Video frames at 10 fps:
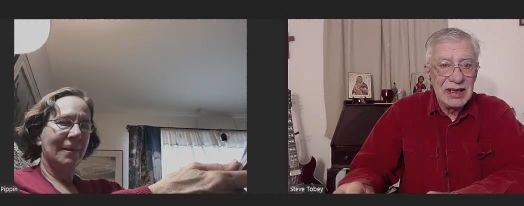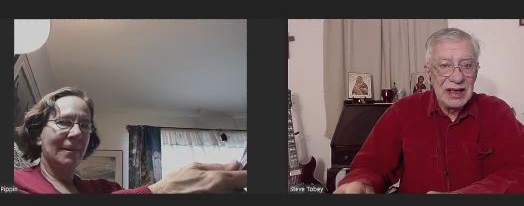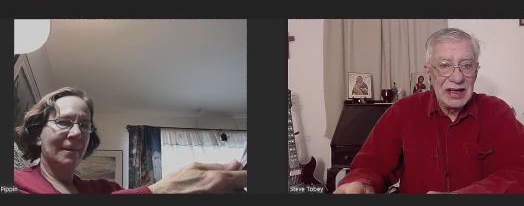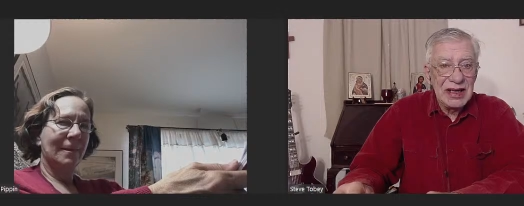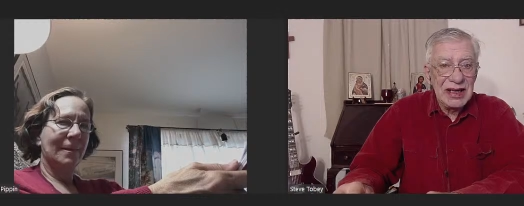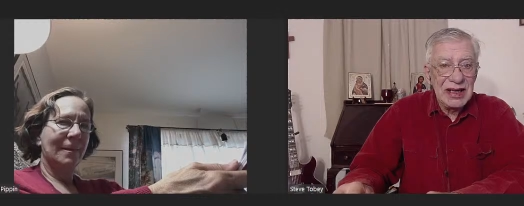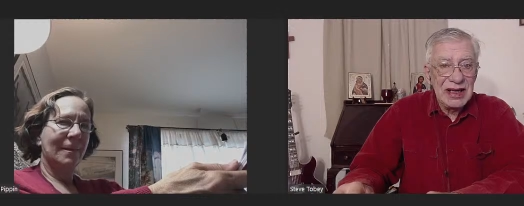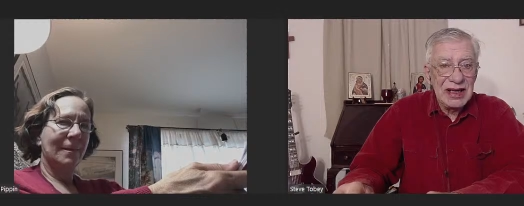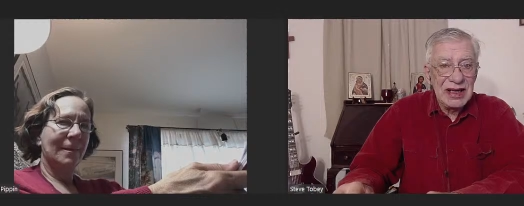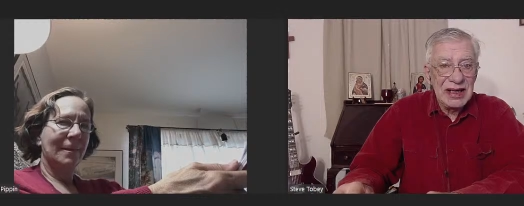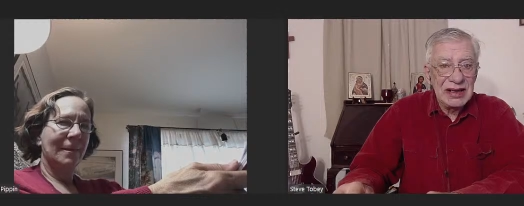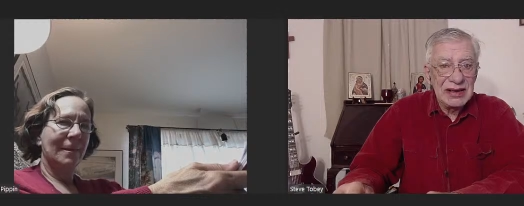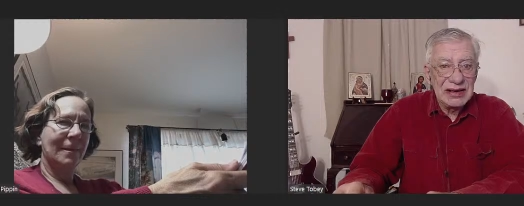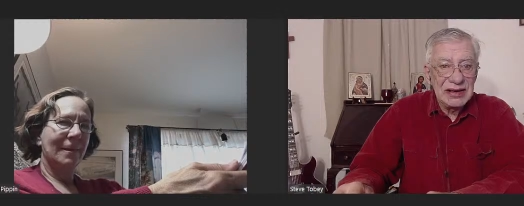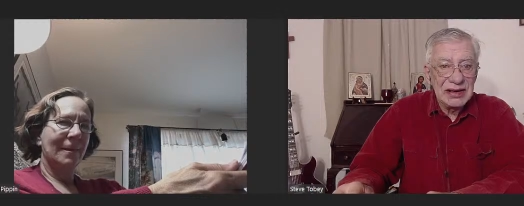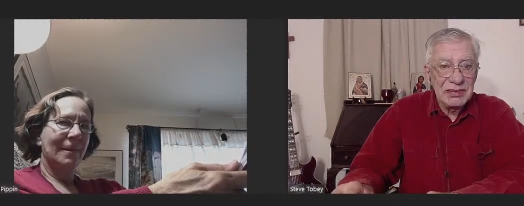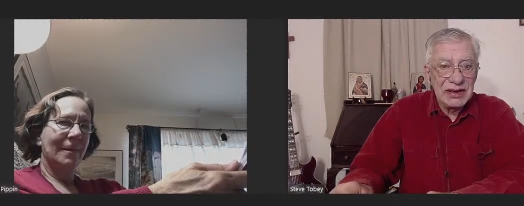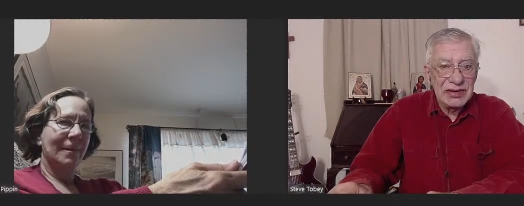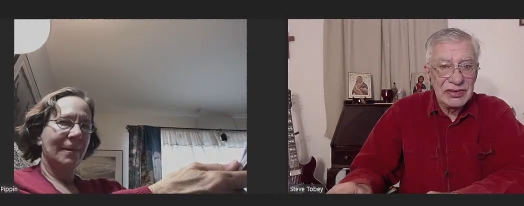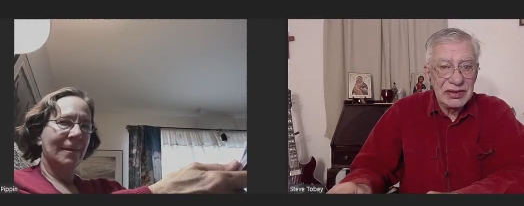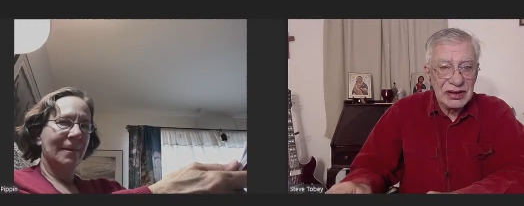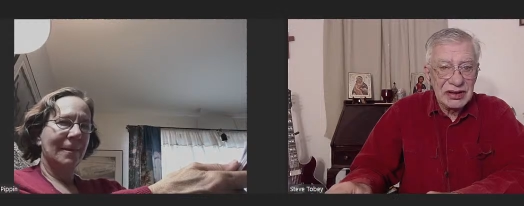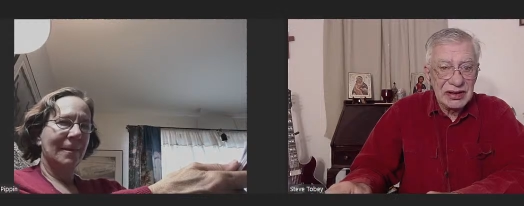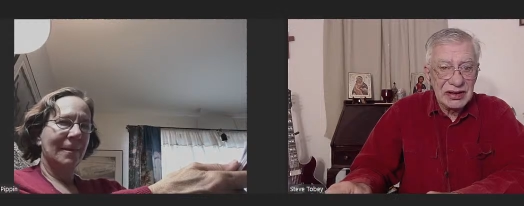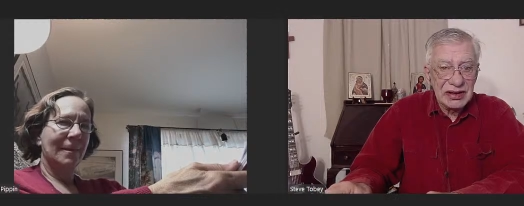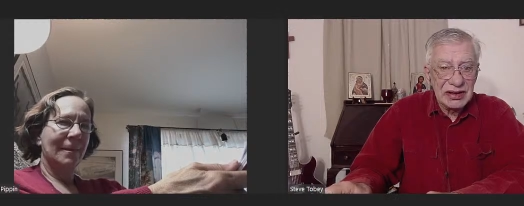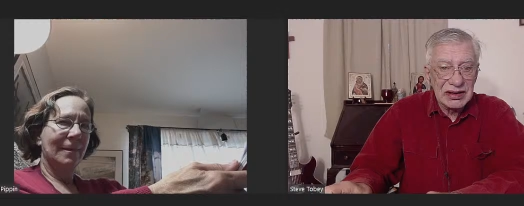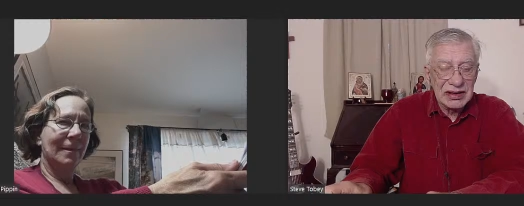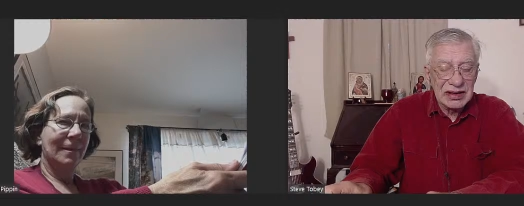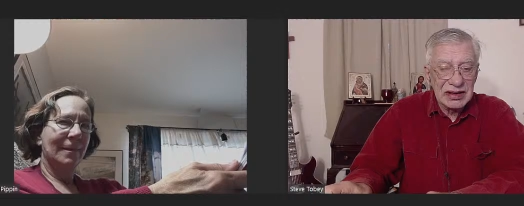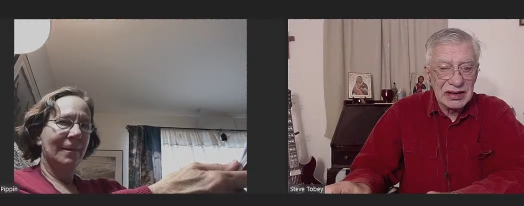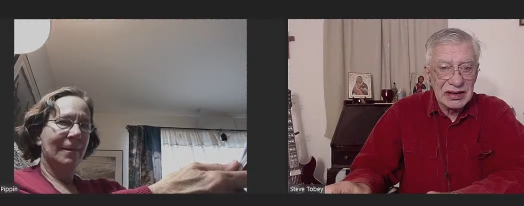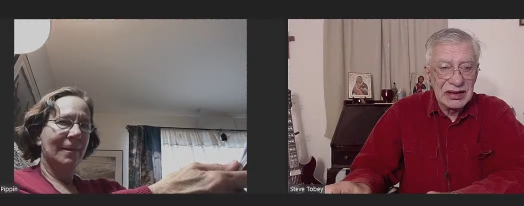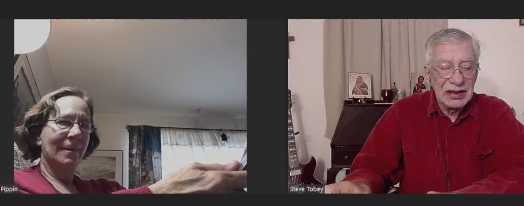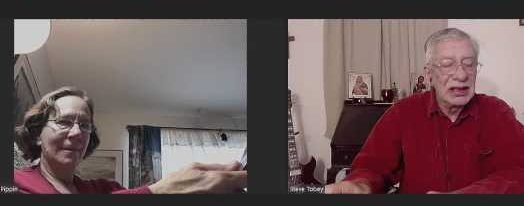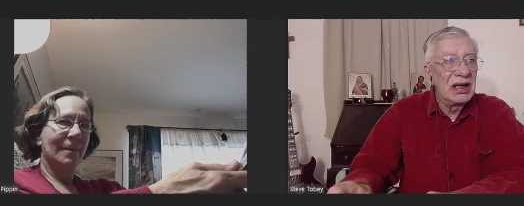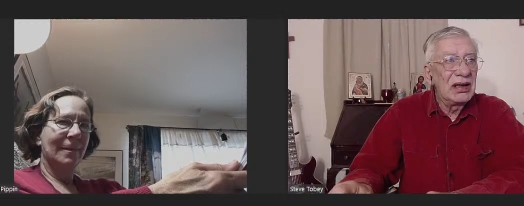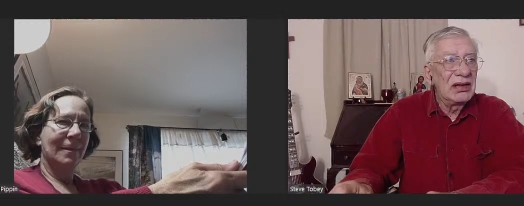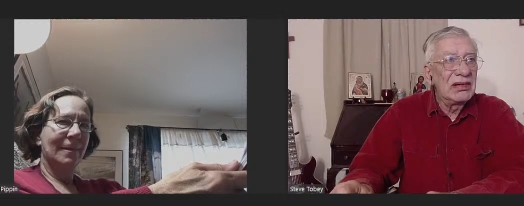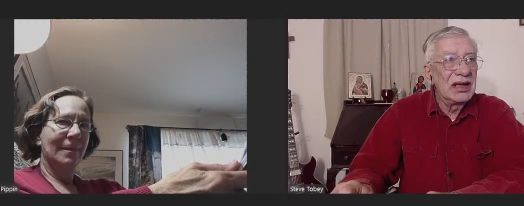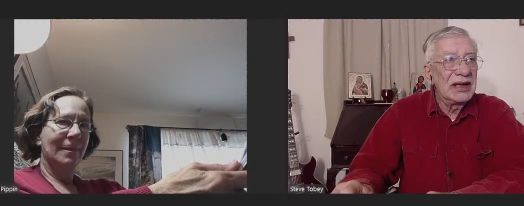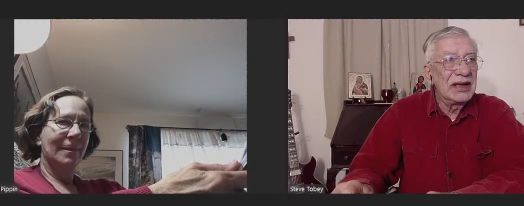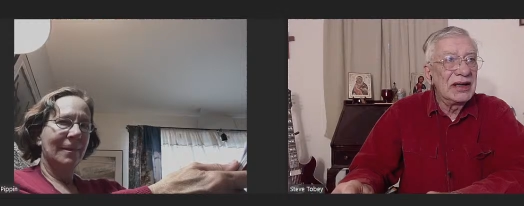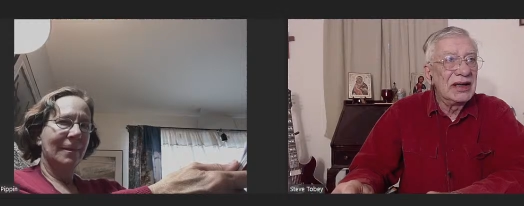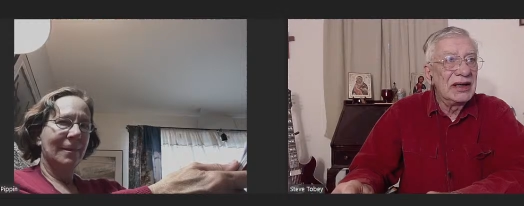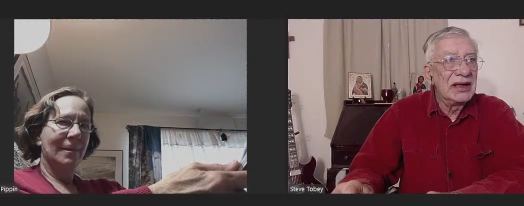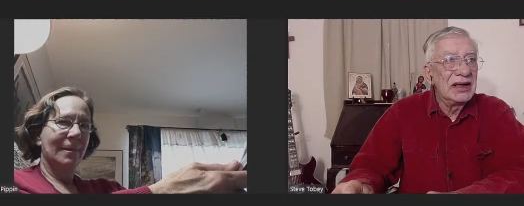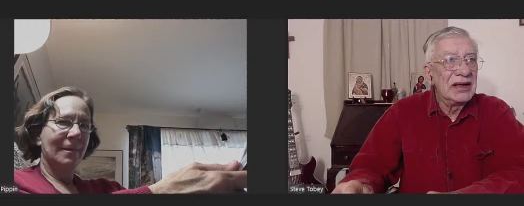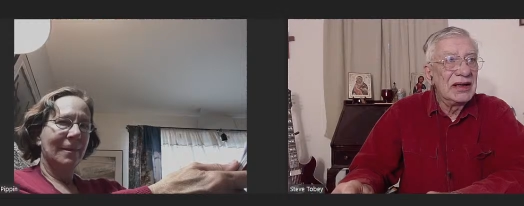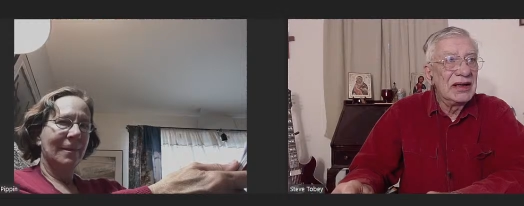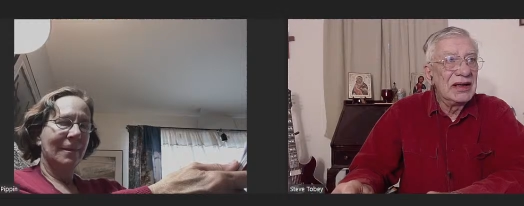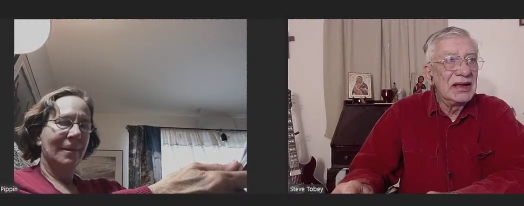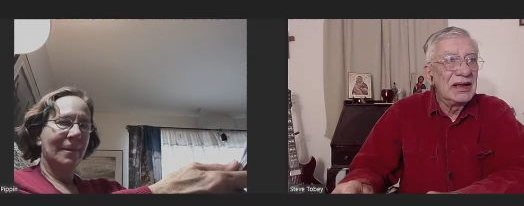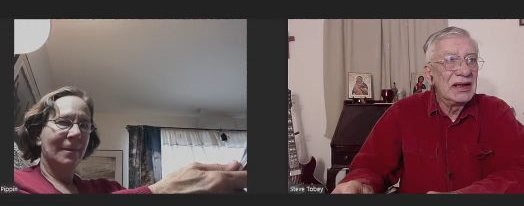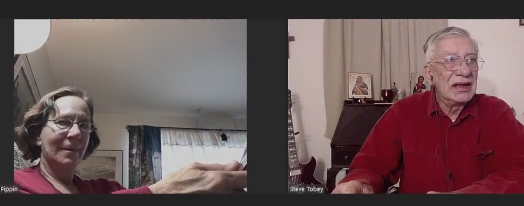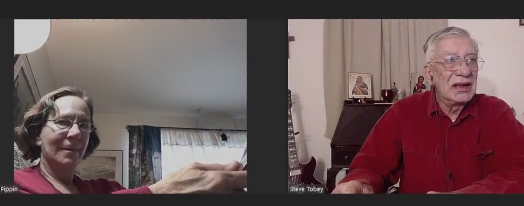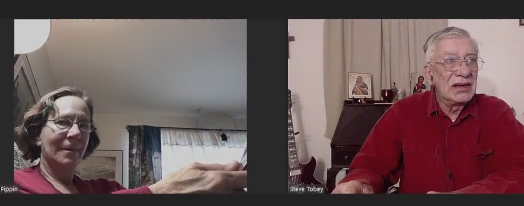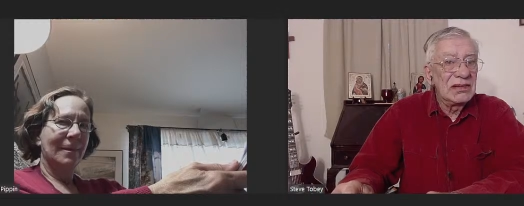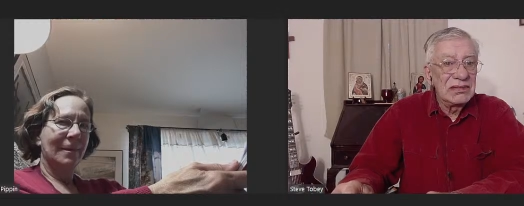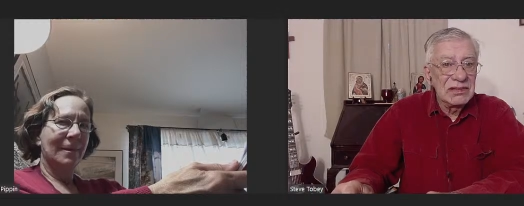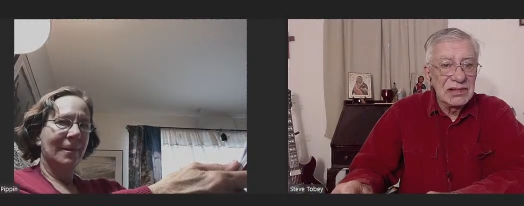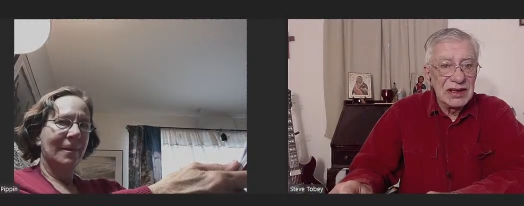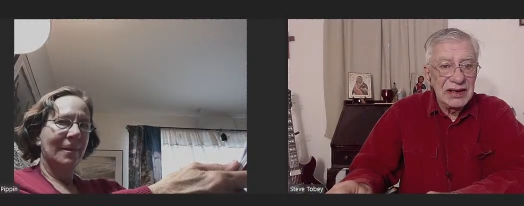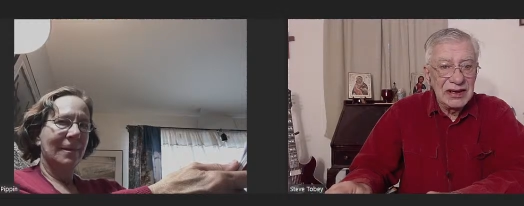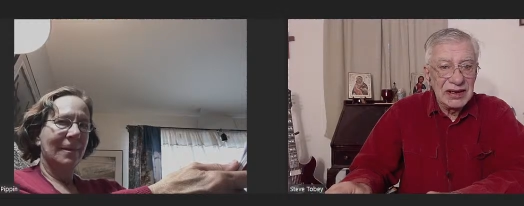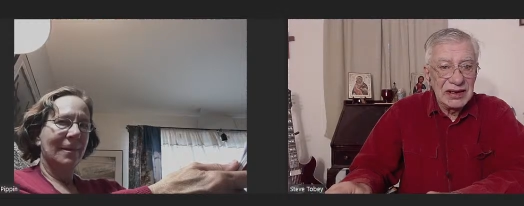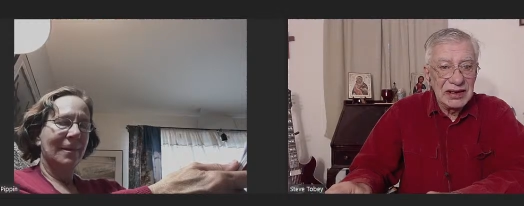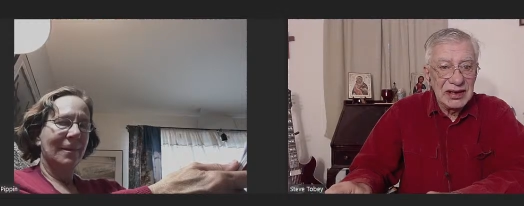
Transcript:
Speaker 1: And let me see here. All righty. Alrighty.